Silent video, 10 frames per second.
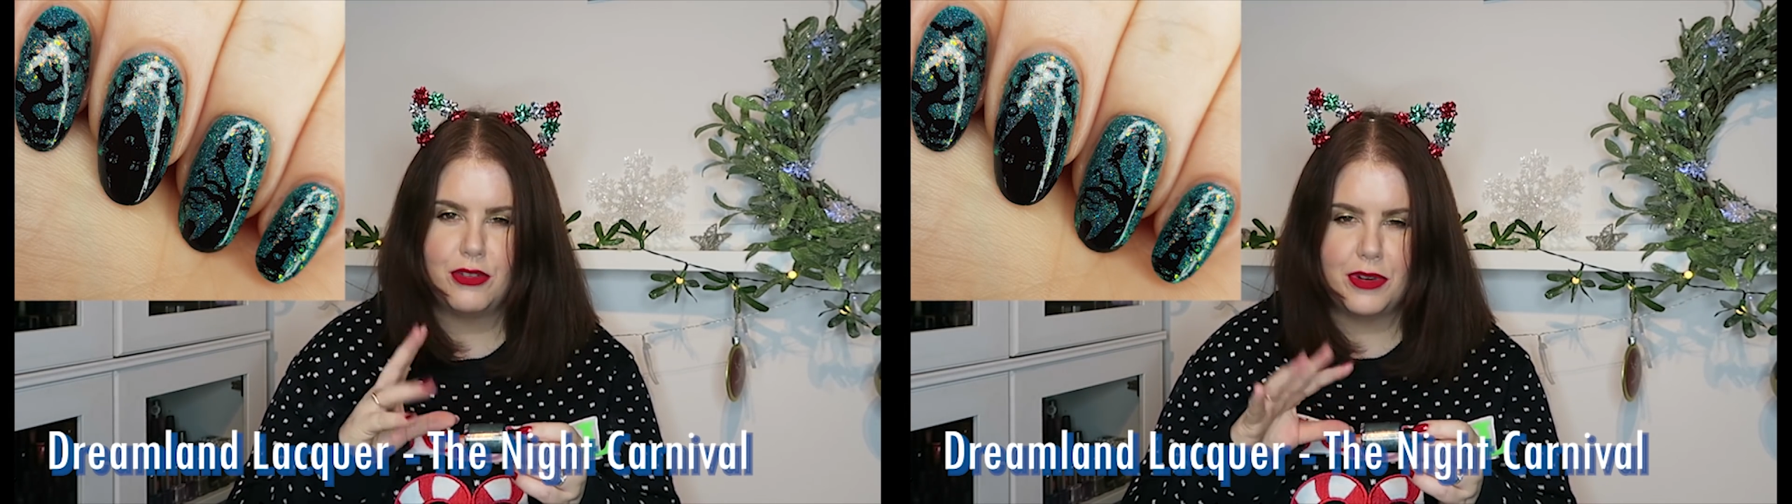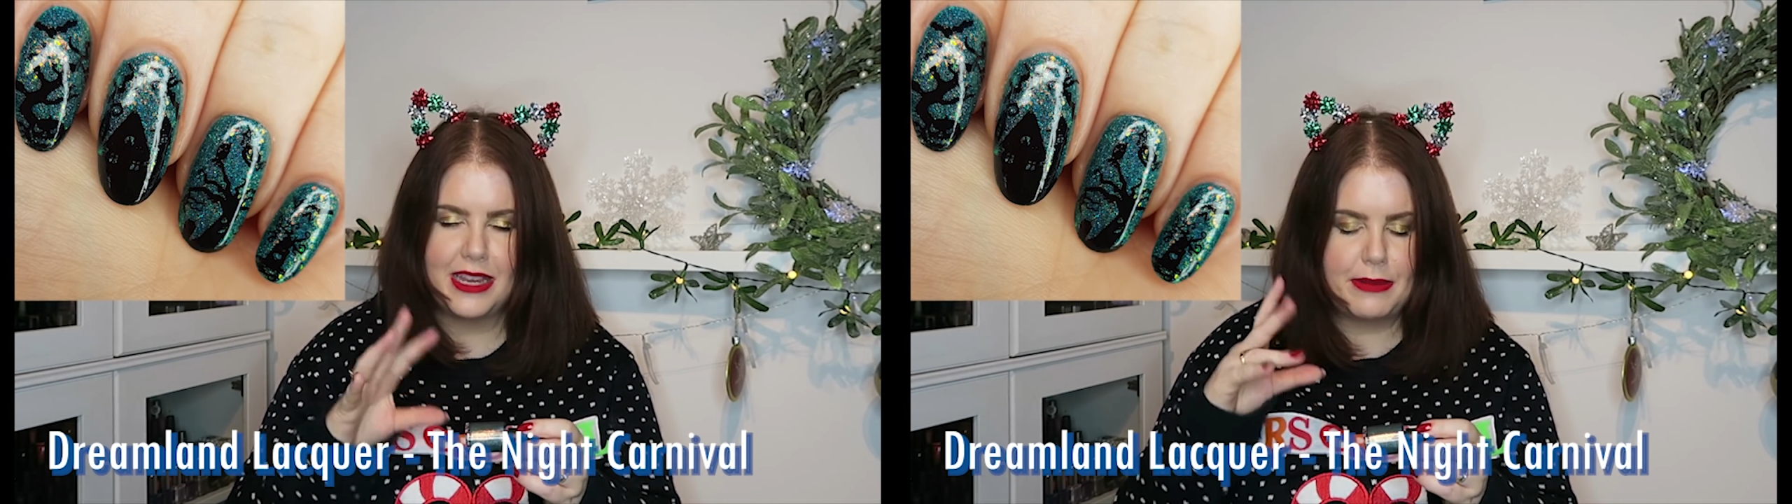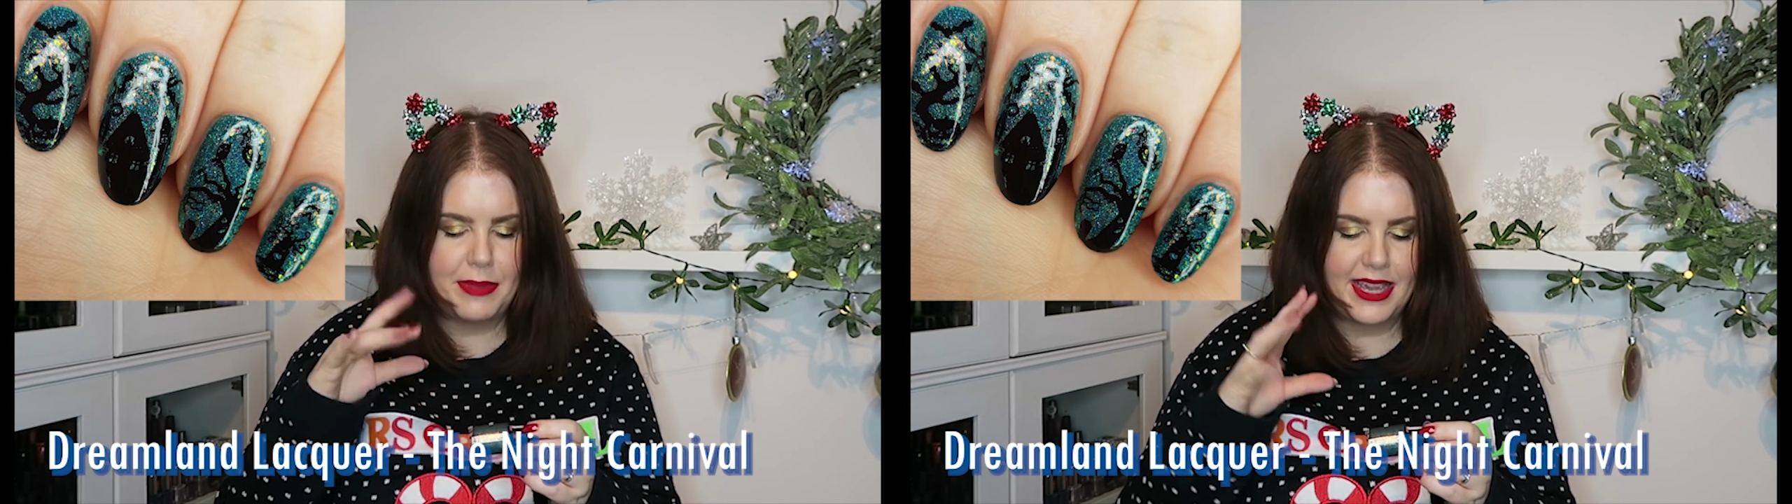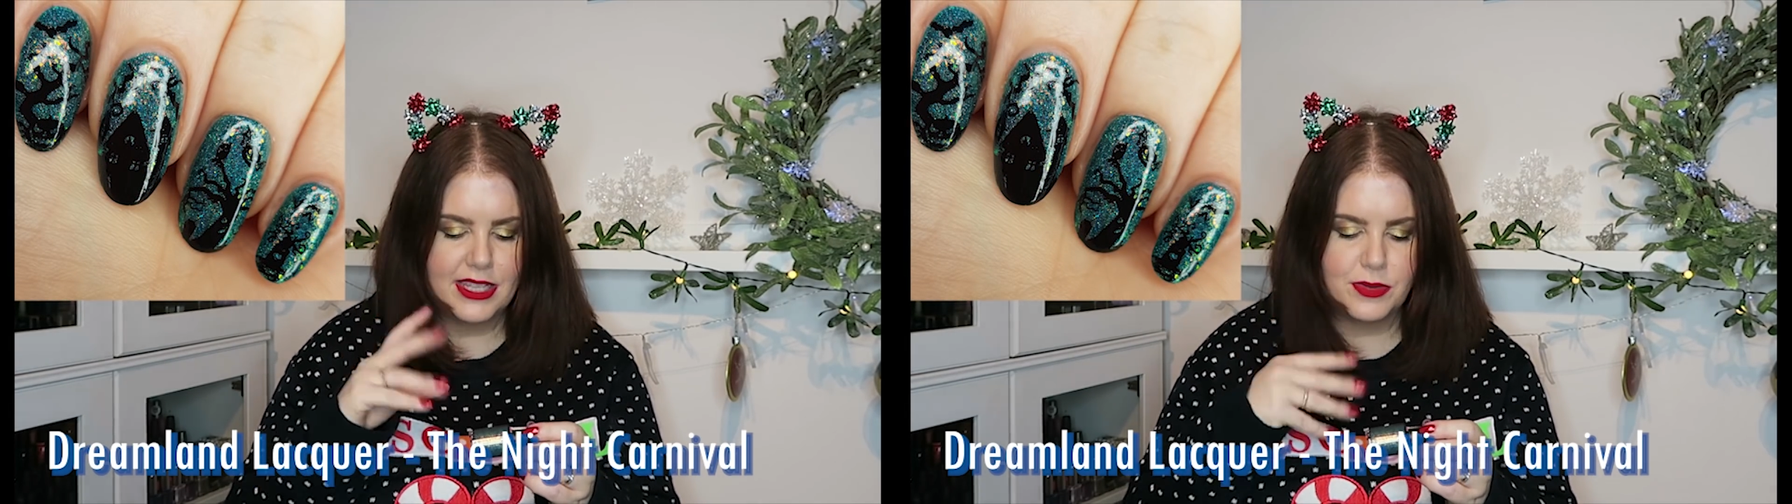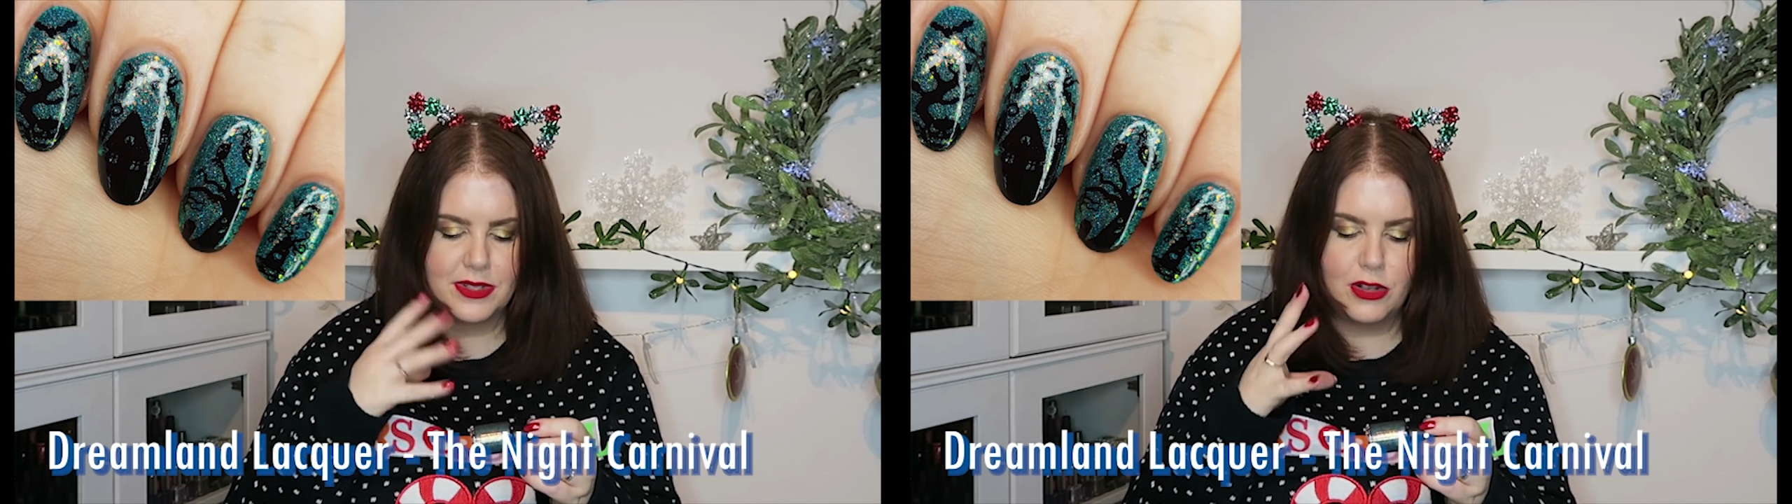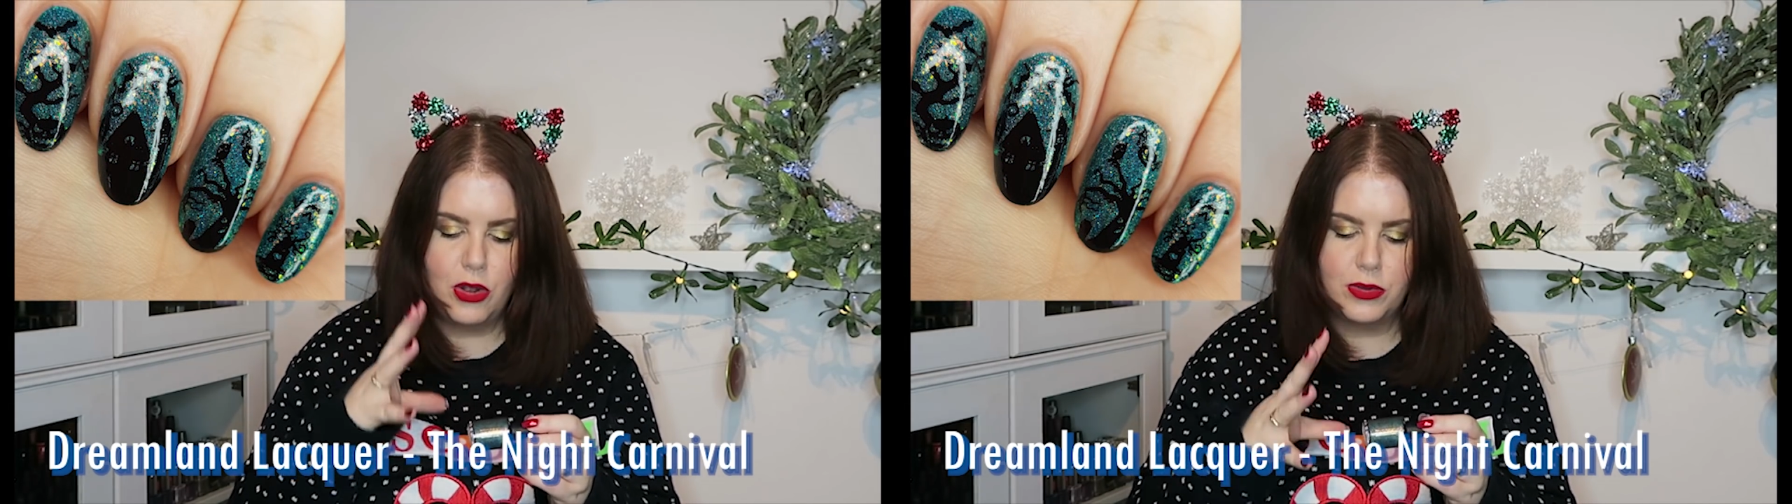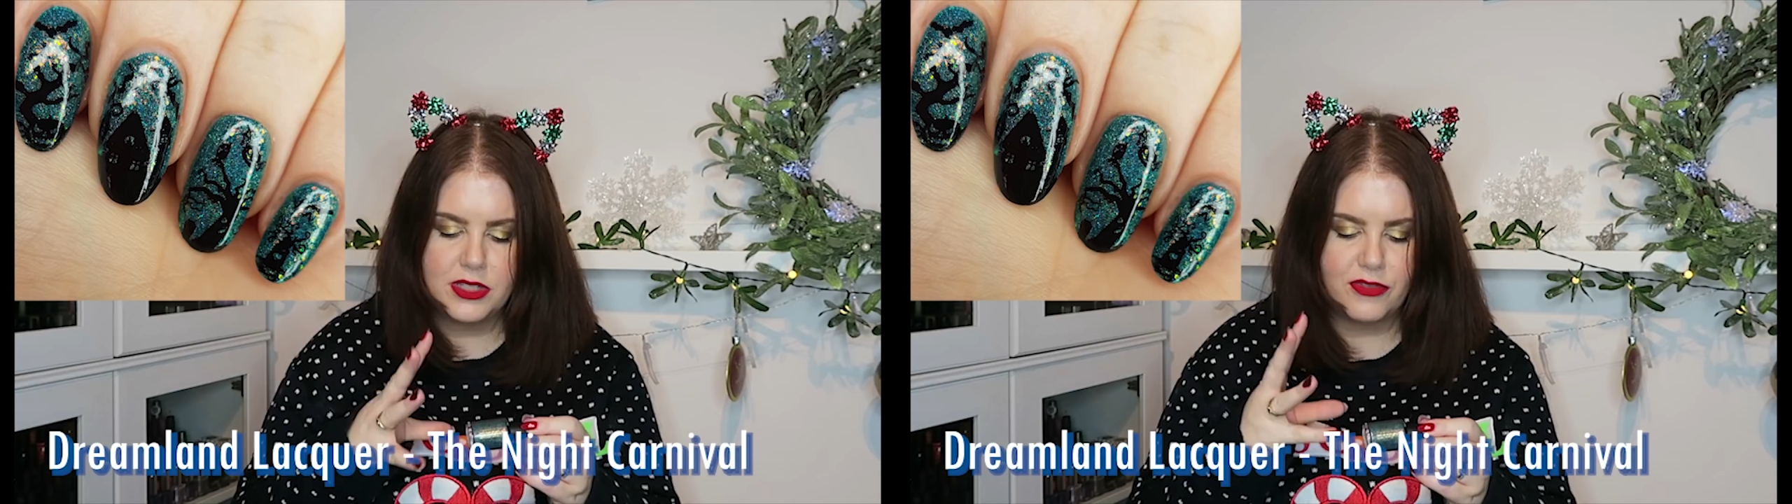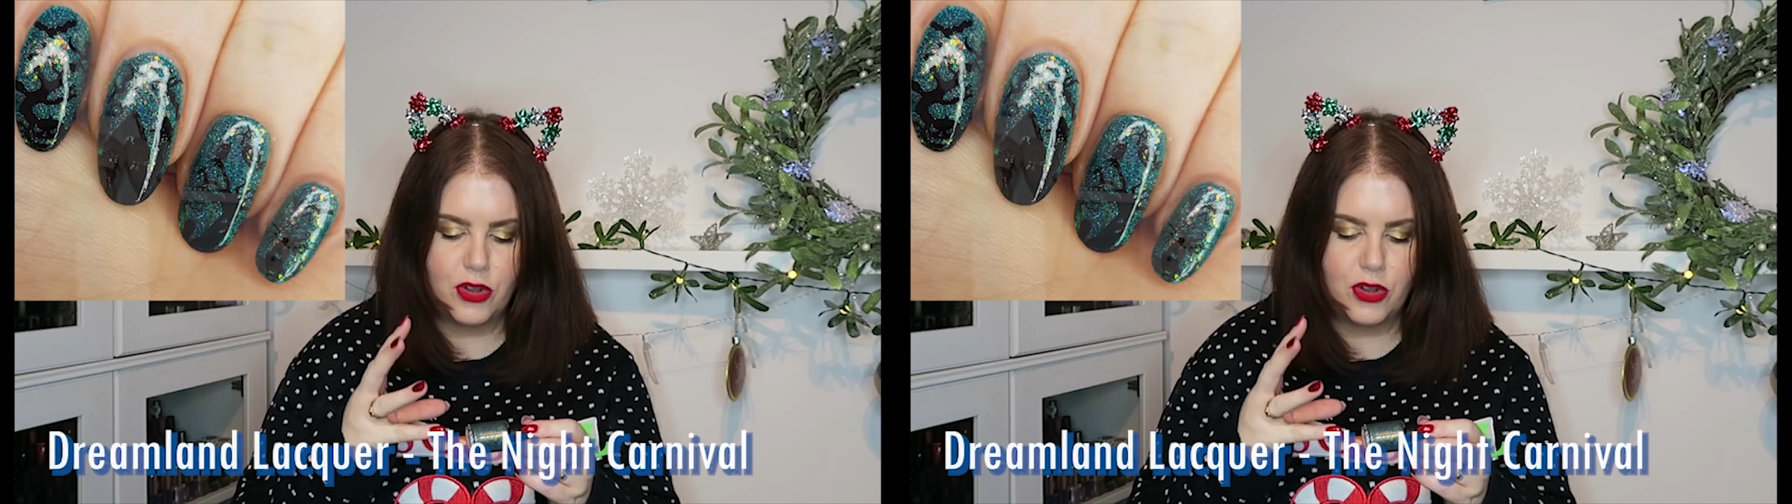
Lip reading: green base with loads